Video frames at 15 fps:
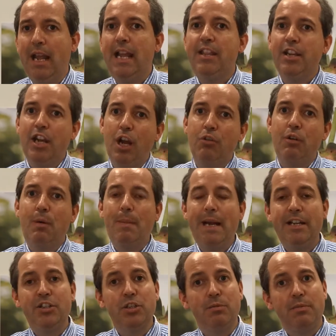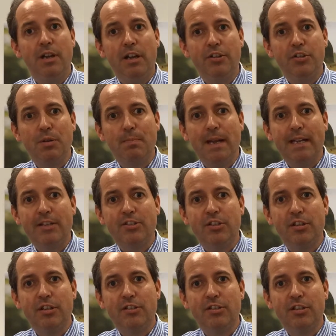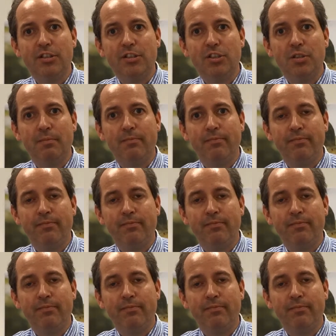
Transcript: and the co-op had some larger pack sizes.